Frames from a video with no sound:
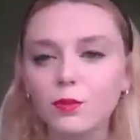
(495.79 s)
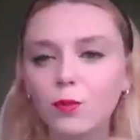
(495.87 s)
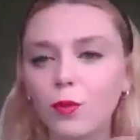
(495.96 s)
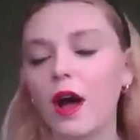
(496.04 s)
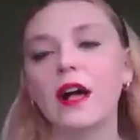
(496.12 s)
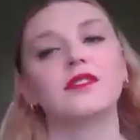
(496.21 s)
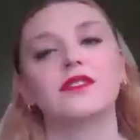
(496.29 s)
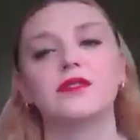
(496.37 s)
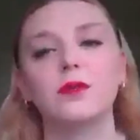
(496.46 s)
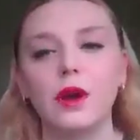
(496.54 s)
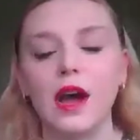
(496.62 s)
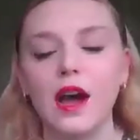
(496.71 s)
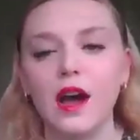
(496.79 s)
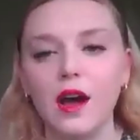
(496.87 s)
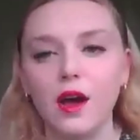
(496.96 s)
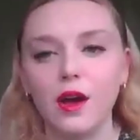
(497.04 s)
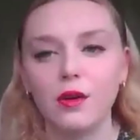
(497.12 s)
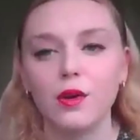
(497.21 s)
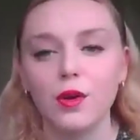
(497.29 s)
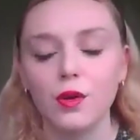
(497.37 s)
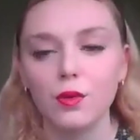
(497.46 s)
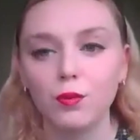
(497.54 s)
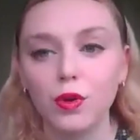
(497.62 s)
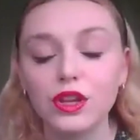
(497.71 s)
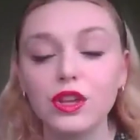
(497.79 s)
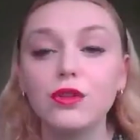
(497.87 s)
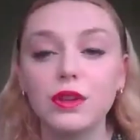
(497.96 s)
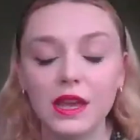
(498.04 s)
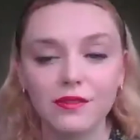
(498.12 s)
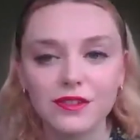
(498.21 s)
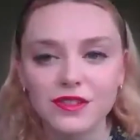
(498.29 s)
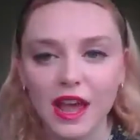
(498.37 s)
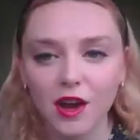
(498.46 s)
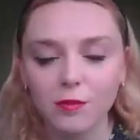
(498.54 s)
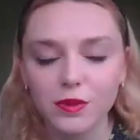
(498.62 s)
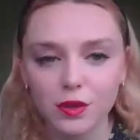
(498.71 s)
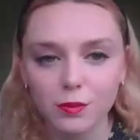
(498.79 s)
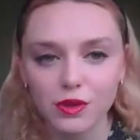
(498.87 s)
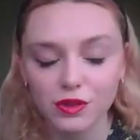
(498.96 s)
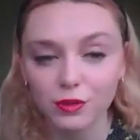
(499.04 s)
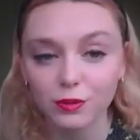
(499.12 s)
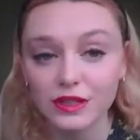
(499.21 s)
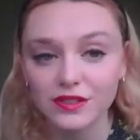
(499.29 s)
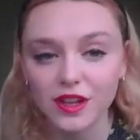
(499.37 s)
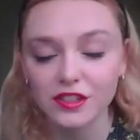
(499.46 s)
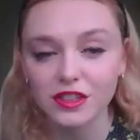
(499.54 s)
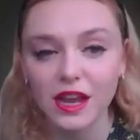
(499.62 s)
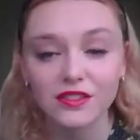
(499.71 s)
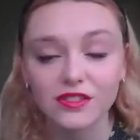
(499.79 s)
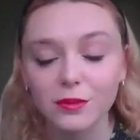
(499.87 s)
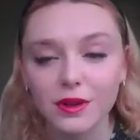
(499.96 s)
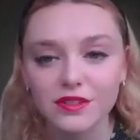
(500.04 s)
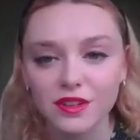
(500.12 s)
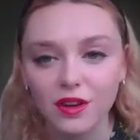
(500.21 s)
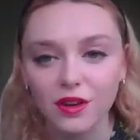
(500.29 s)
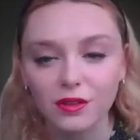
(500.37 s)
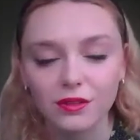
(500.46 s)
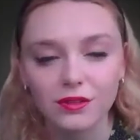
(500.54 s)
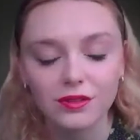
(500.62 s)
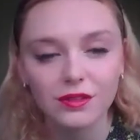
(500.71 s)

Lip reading: were you given to help you with your research as you went along?